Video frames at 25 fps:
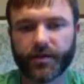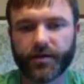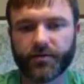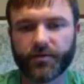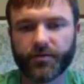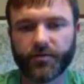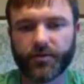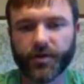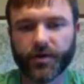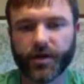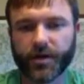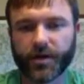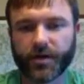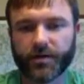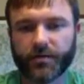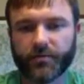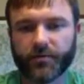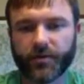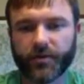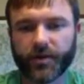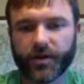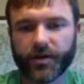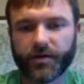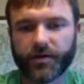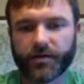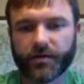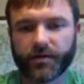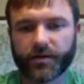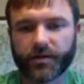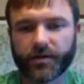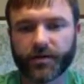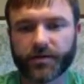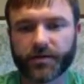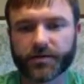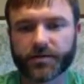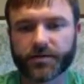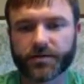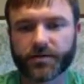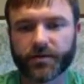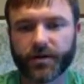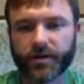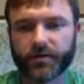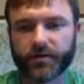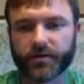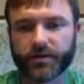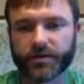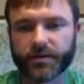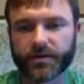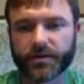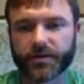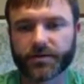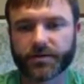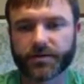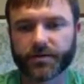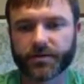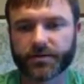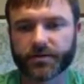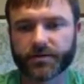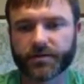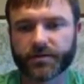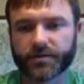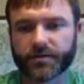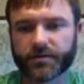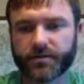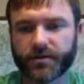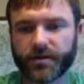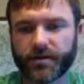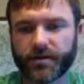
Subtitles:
Do not inflate against great resistance.